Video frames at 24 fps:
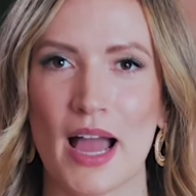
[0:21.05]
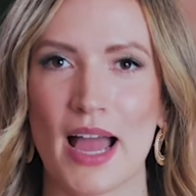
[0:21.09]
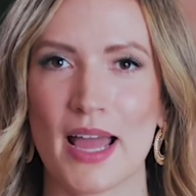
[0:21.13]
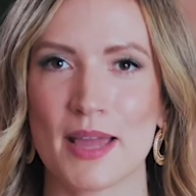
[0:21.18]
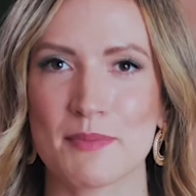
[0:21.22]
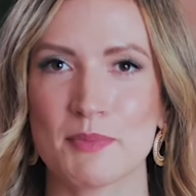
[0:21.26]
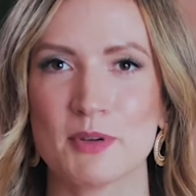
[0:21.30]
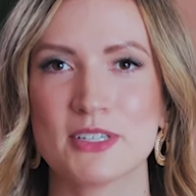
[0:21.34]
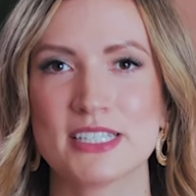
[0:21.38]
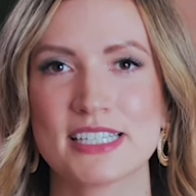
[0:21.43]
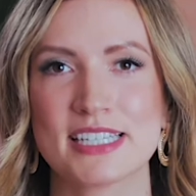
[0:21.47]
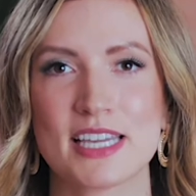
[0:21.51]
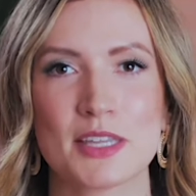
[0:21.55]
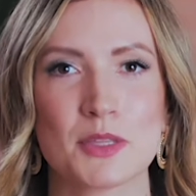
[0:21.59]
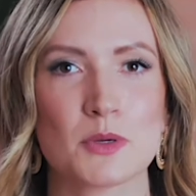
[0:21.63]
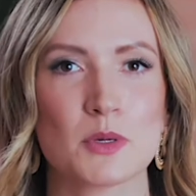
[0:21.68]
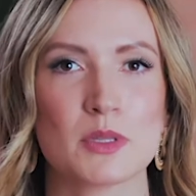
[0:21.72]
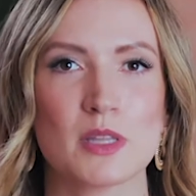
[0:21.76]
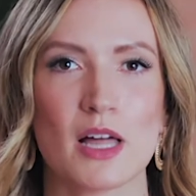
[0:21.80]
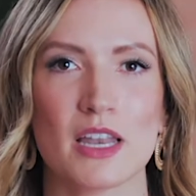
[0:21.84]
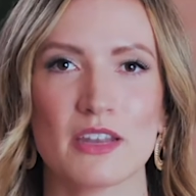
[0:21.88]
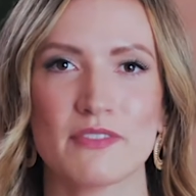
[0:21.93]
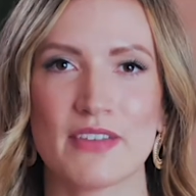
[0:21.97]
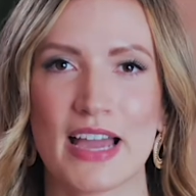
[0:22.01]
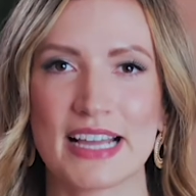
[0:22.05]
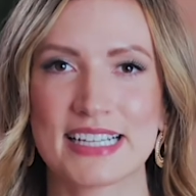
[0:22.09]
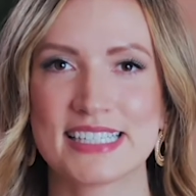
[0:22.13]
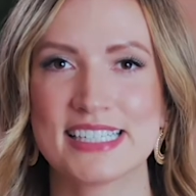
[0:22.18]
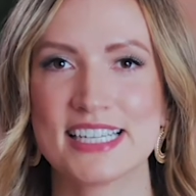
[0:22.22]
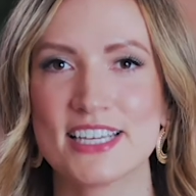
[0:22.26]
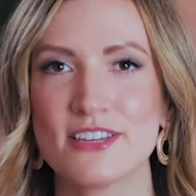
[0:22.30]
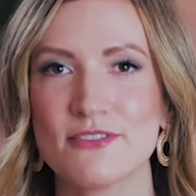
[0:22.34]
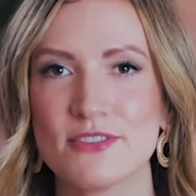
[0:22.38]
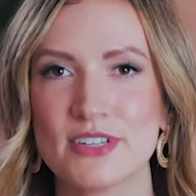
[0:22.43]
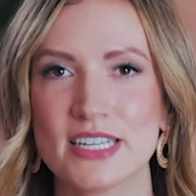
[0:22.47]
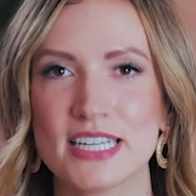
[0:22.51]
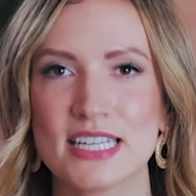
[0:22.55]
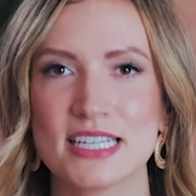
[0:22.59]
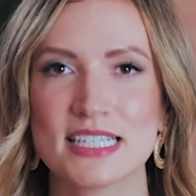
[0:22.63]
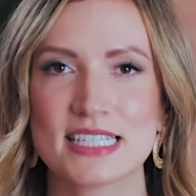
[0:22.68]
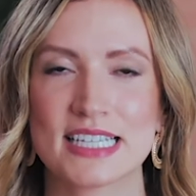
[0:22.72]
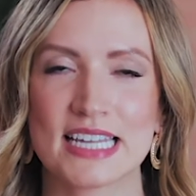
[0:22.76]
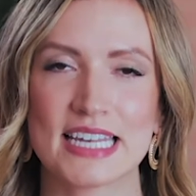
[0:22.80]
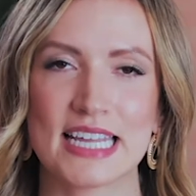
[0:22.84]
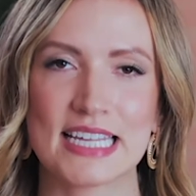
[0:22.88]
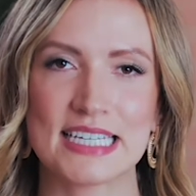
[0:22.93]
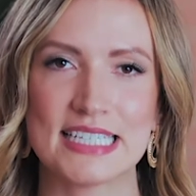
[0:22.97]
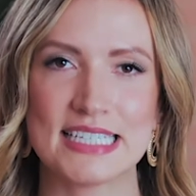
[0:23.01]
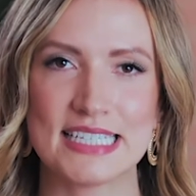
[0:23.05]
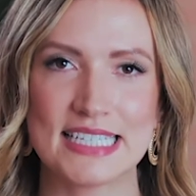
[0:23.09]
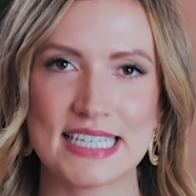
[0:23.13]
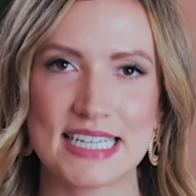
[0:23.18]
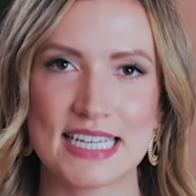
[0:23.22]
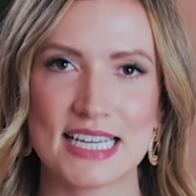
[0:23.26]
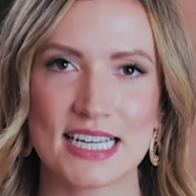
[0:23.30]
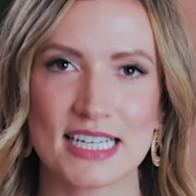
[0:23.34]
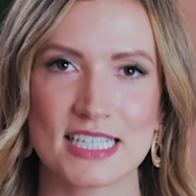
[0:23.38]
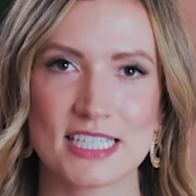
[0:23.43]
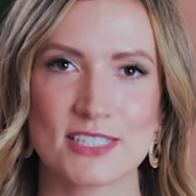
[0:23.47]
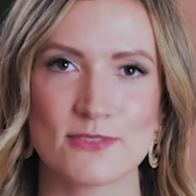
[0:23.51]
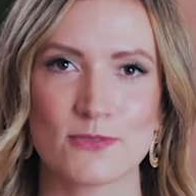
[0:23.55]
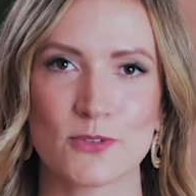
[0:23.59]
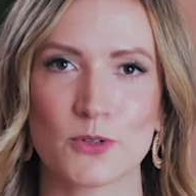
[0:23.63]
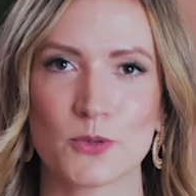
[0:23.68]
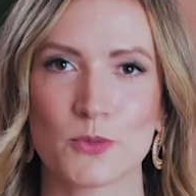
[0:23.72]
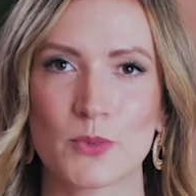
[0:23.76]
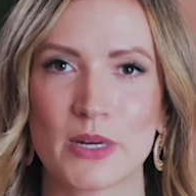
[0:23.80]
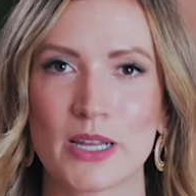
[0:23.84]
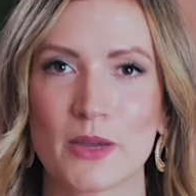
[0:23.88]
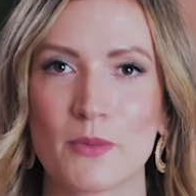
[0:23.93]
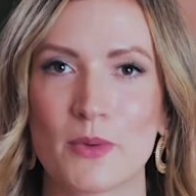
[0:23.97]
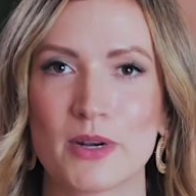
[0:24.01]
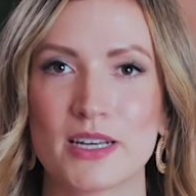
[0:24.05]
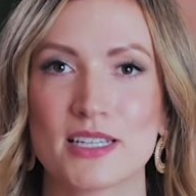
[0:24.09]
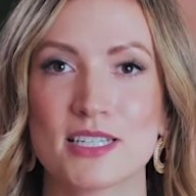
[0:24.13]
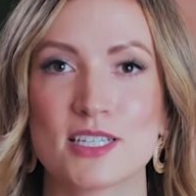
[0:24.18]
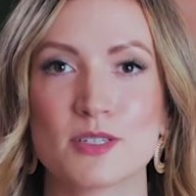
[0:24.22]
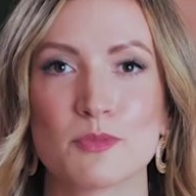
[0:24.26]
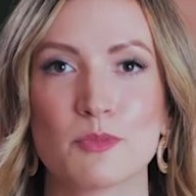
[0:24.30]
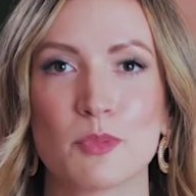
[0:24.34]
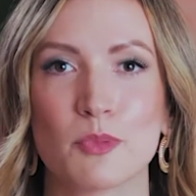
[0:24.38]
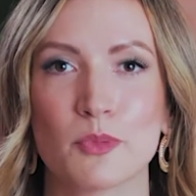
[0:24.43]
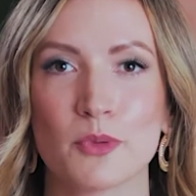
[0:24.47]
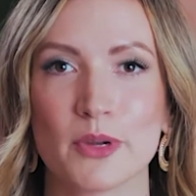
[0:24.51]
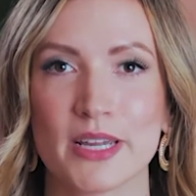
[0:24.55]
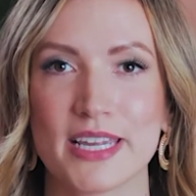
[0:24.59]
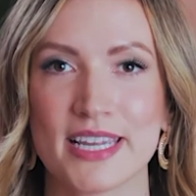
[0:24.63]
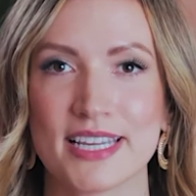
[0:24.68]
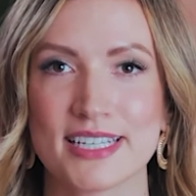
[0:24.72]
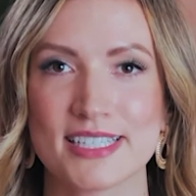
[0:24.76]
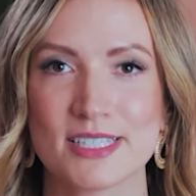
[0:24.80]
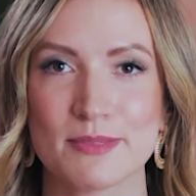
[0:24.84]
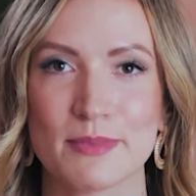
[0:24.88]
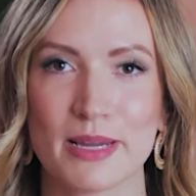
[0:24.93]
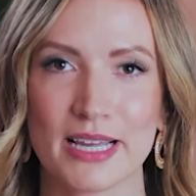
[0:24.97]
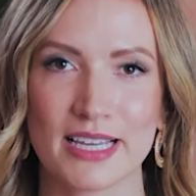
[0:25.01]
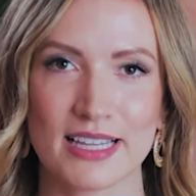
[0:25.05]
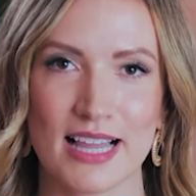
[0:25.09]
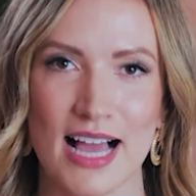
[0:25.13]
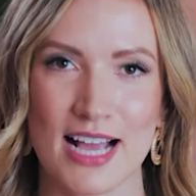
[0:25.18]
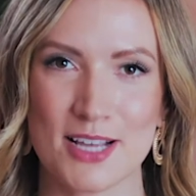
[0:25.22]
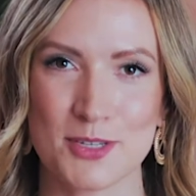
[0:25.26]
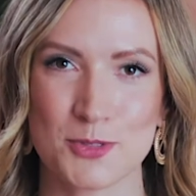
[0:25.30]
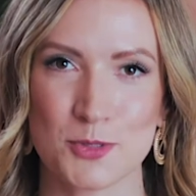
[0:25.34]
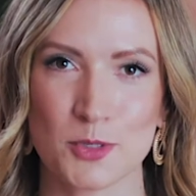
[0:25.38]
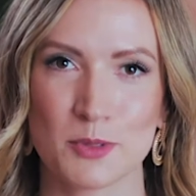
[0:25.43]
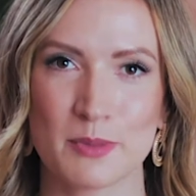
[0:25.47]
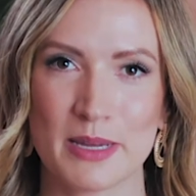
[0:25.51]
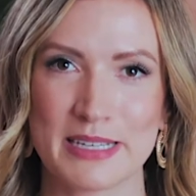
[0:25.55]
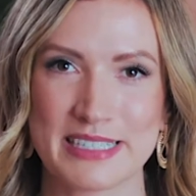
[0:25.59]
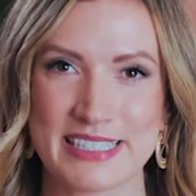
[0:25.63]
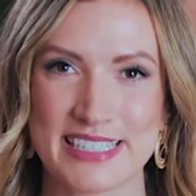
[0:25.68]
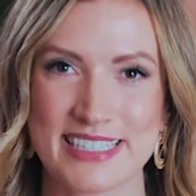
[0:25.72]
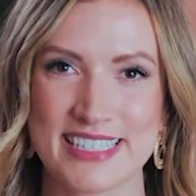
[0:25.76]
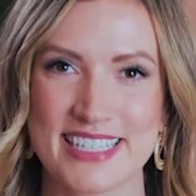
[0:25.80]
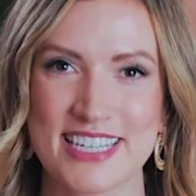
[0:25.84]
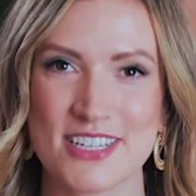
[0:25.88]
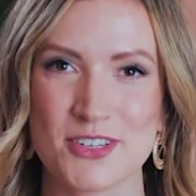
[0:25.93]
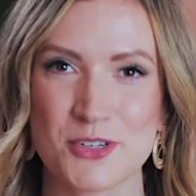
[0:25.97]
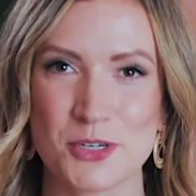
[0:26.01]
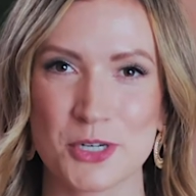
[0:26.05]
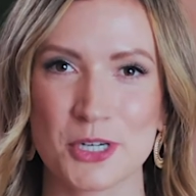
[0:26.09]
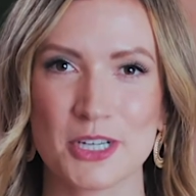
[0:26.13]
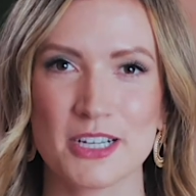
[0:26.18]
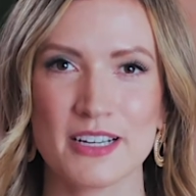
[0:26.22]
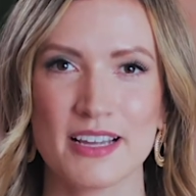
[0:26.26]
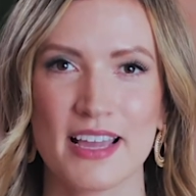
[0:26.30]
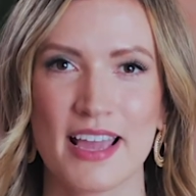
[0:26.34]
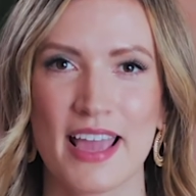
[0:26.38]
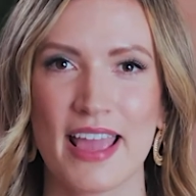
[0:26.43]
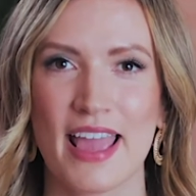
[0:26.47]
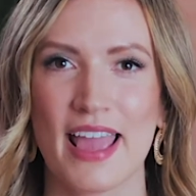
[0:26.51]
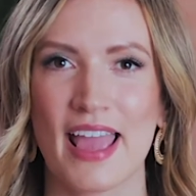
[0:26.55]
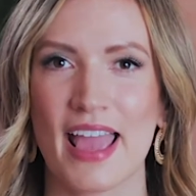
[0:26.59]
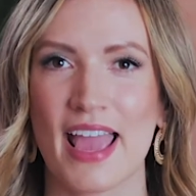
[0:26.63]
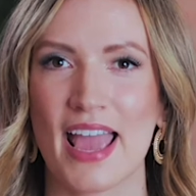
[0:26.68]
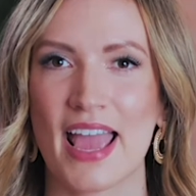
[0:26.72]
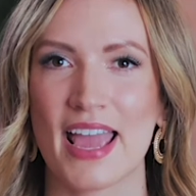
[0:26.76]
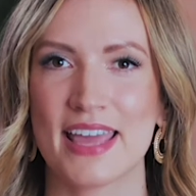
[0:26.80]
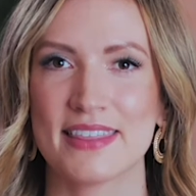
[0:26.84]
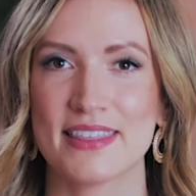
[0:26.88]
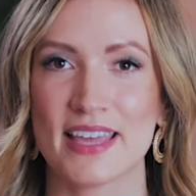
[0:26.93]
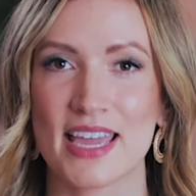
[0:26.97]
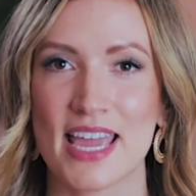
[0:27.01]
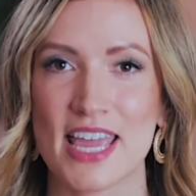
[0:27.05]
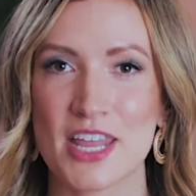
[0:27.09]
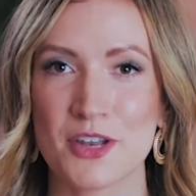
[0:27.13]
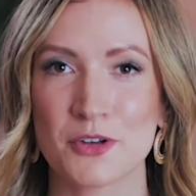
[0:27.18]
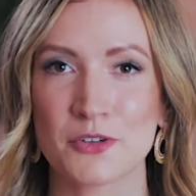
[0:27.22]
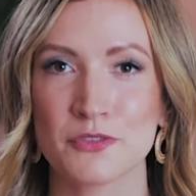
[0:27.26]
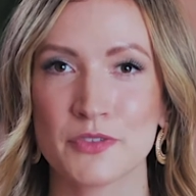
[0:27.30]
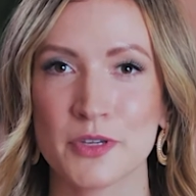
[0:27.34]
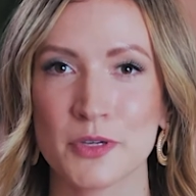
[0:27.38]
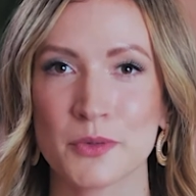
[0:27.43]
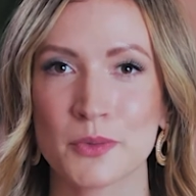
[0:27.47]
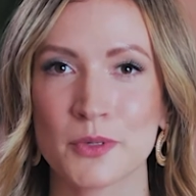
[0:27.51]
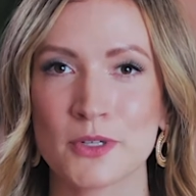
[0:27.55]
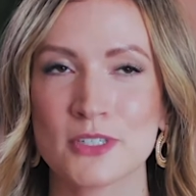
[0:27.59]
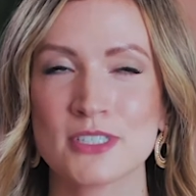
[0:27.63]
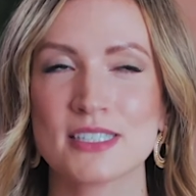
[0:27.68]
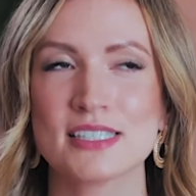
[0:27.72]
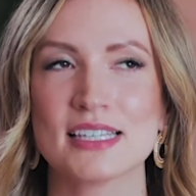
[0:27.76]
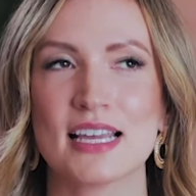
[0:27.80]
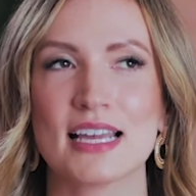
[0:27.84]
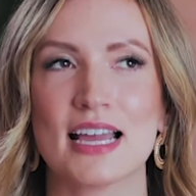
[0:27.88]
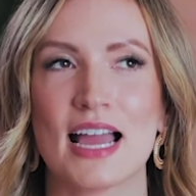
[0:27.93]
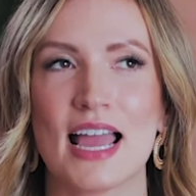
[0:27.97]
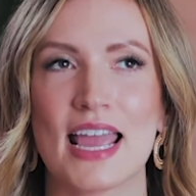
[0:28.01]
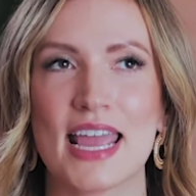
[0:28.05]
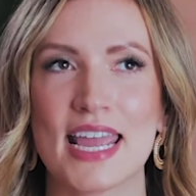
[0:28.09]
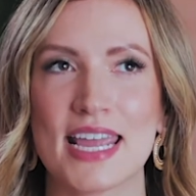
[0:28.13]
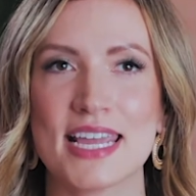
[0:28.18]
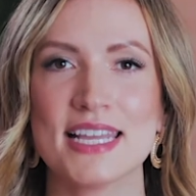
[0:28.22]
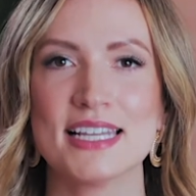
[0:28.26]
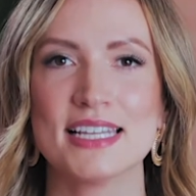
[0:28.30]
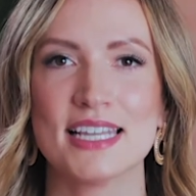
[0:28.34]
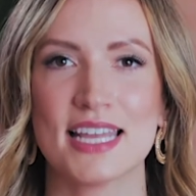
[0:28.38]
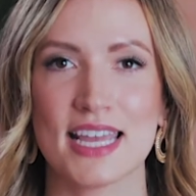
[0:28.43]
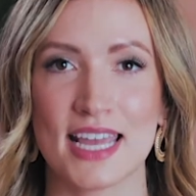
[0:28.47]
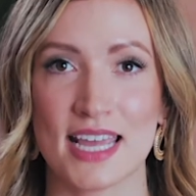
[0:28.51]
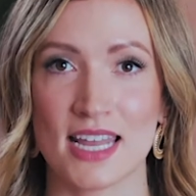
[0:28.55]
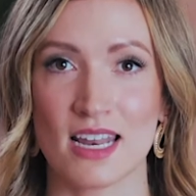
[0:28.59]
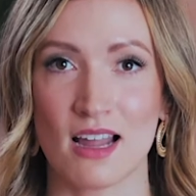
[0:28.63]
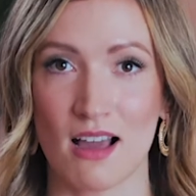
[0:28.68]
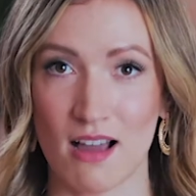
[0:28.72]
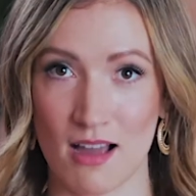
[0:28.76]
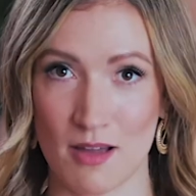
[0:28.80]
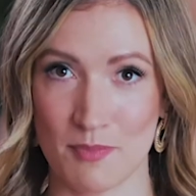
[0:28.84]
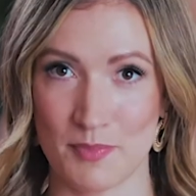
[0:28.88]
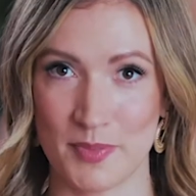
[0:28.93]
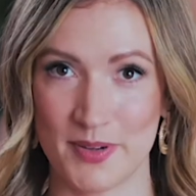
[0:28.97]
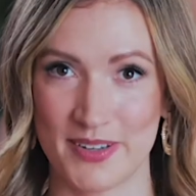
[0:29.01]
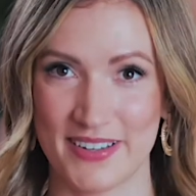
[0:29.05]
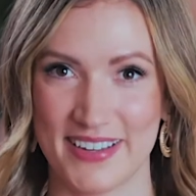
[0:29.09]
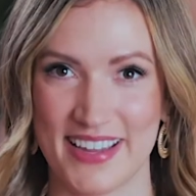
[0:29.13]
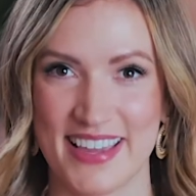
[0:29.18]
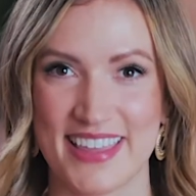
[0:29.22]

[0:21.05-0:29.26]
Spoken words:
I put together a lot of activities and ideas for what I wanted to bring to my classroom as a teacher, and the interviewers ate it up.